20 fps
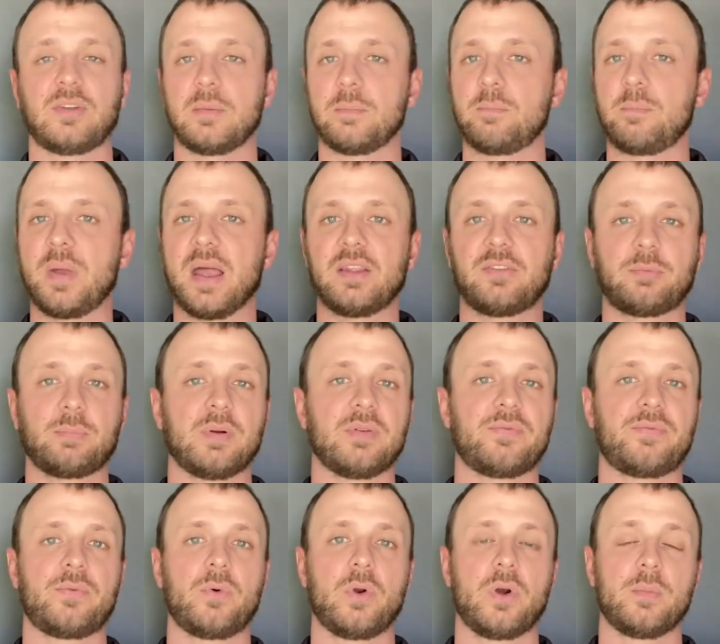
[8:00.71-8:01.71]
and best
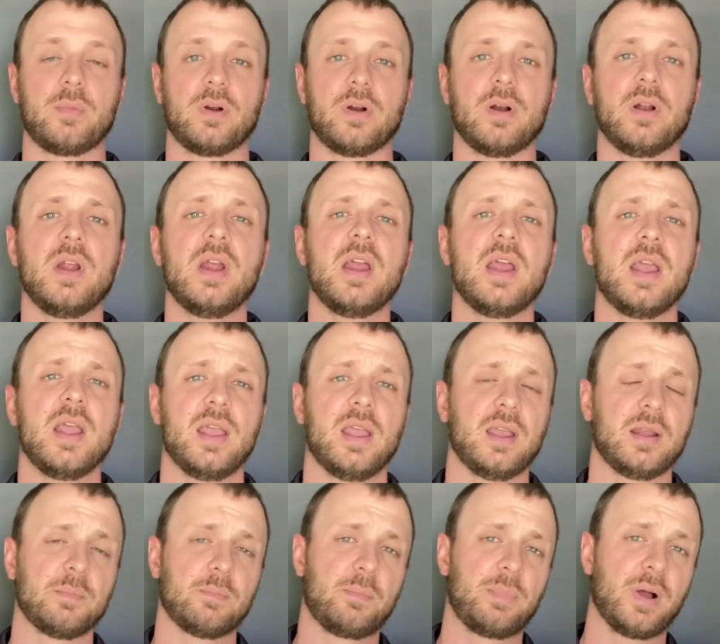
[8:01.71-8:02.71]
performer
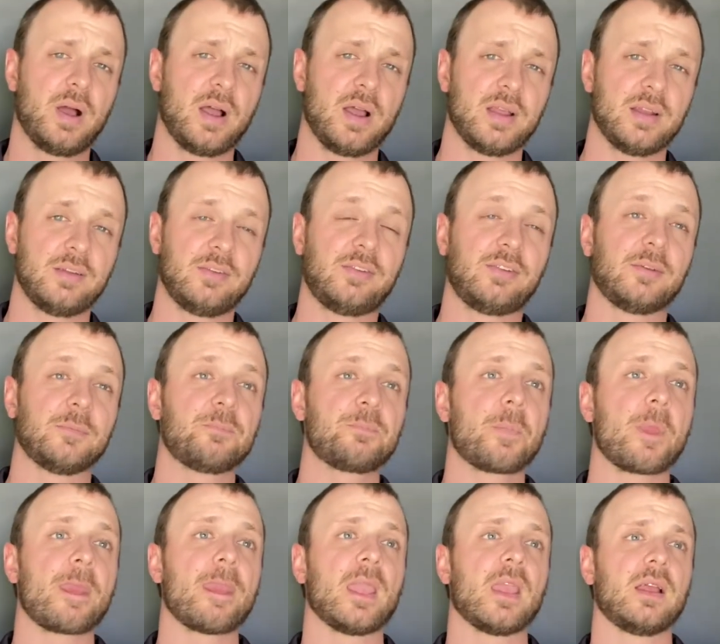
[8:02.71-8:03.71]
in Buds
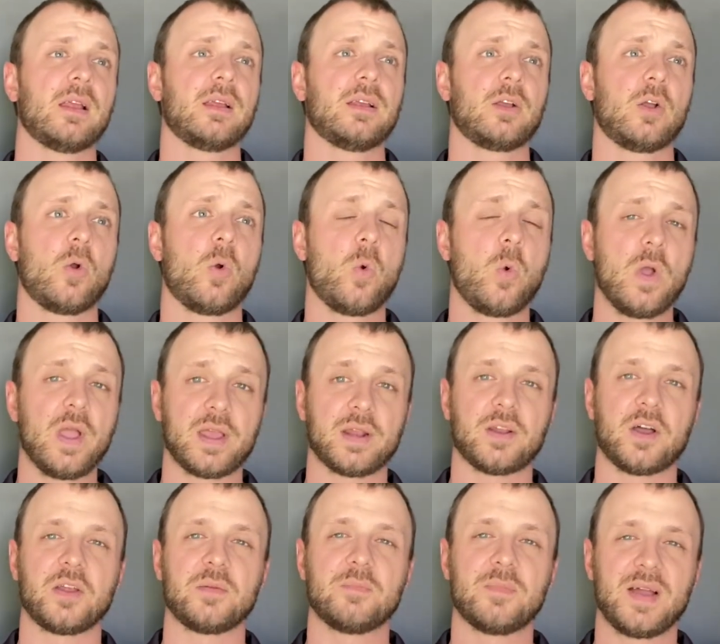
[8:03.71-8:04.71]
quit
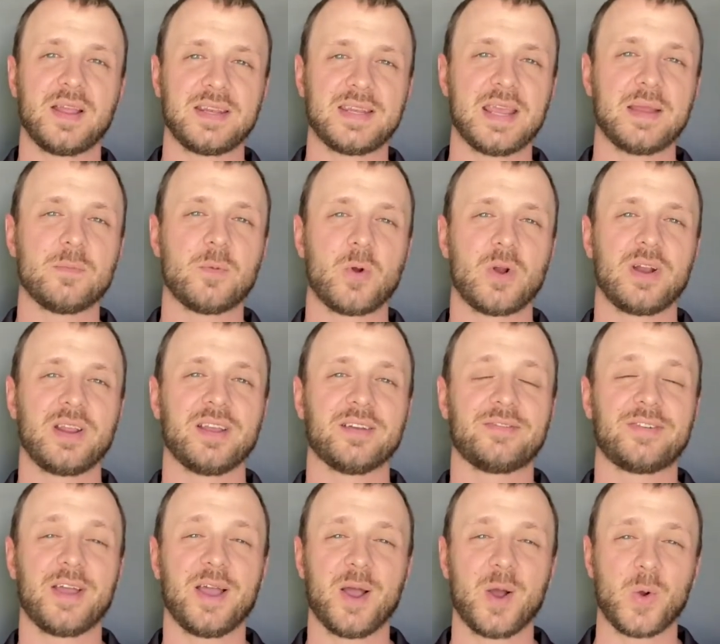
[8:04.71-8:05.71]
on Monday morning
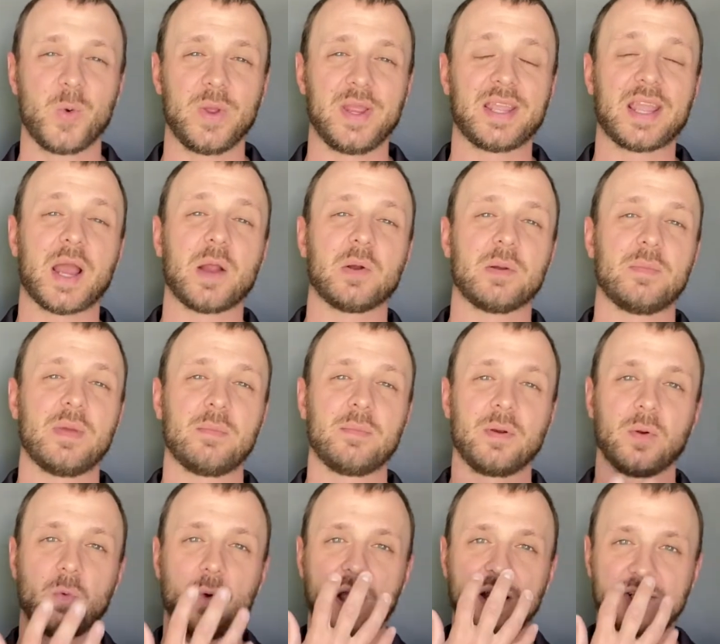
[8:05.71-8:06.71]
of Hell Week. I
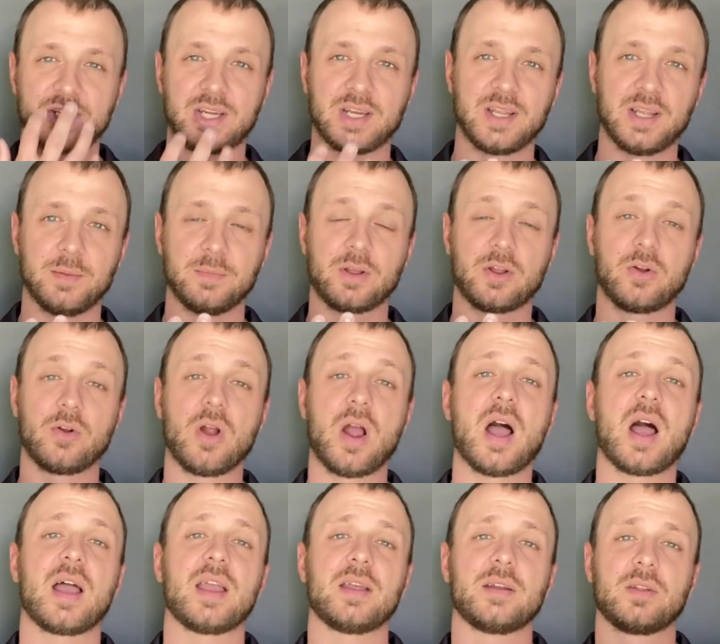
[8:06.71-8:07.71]
remember watching him
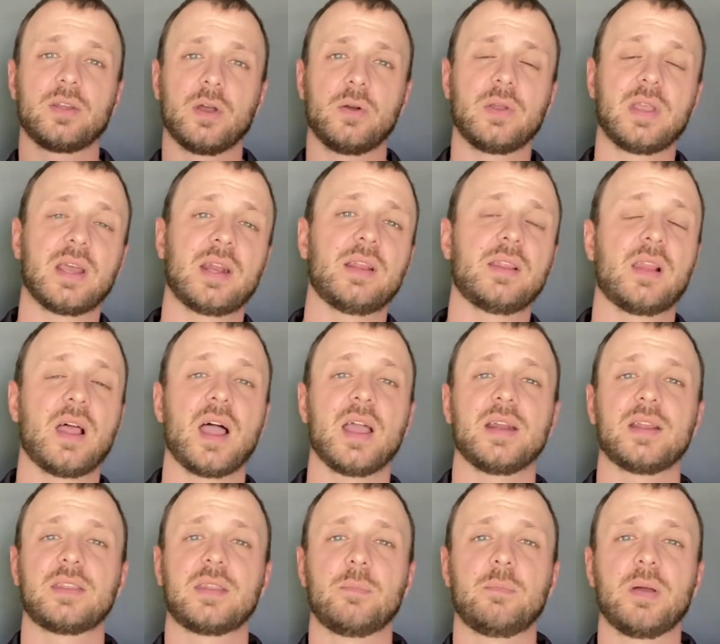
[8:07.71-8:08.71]
cry and go get in
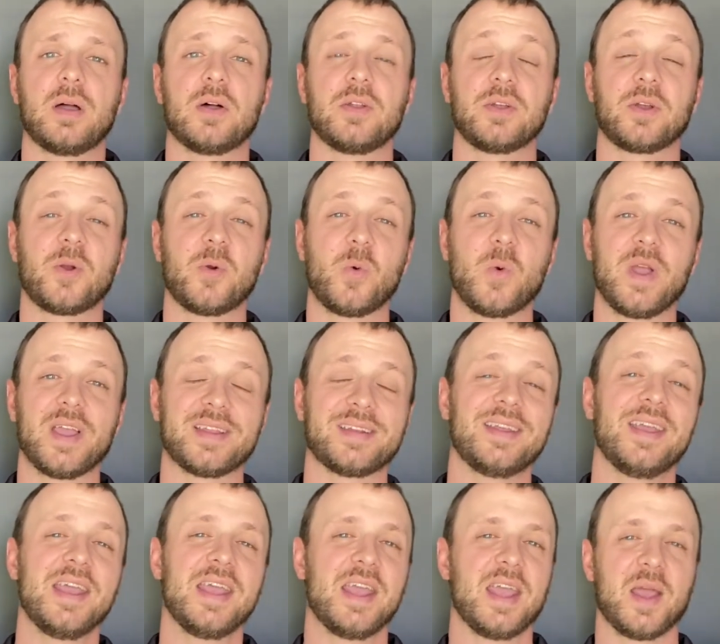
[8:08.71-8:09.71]
line at the bell to quit,
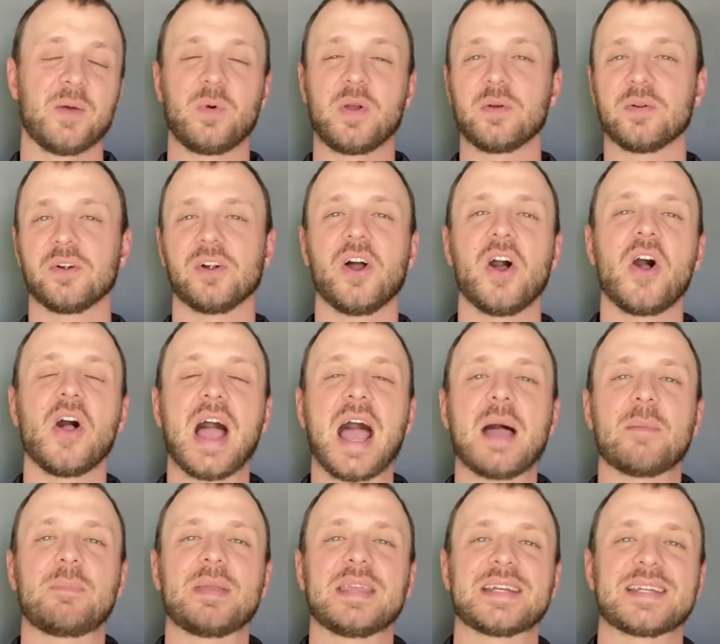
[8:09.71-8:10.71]
and we were all
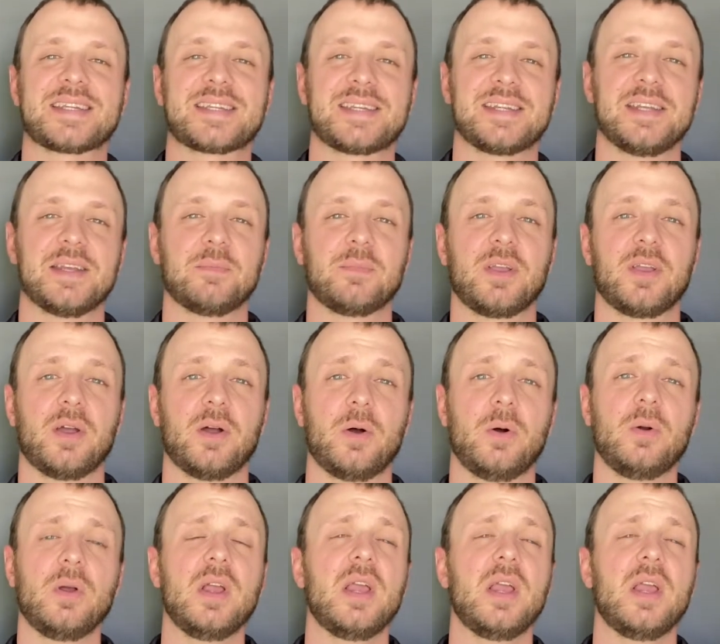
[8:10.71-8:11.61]
happy to see him go